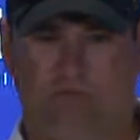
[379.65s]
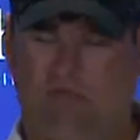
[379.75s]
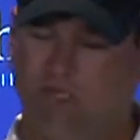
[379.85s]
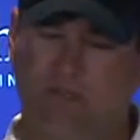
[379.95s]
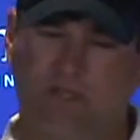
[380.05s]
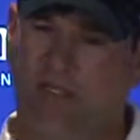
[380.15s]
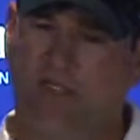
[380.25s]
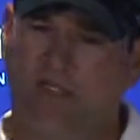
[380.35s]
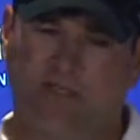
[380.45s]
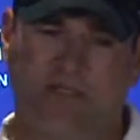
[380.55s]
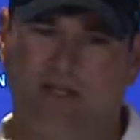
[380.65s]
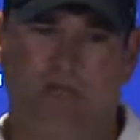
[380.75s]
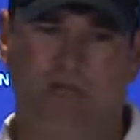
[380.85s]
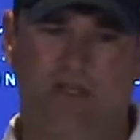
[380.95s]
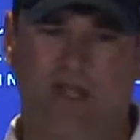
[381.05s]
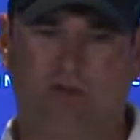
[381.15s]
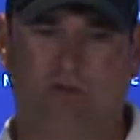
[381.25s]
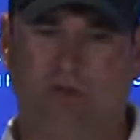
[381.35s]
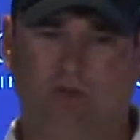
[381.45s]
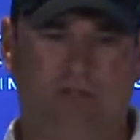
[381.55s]
The expectation is that he won't get tackled
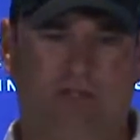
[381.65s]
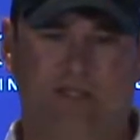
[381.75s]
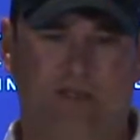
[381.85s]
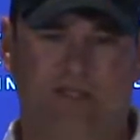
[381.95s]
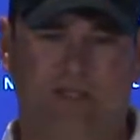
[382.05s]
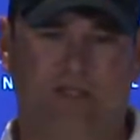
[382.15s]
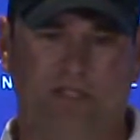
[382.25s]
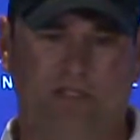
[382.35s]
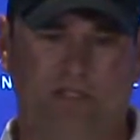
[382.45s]
by both legs by safeties.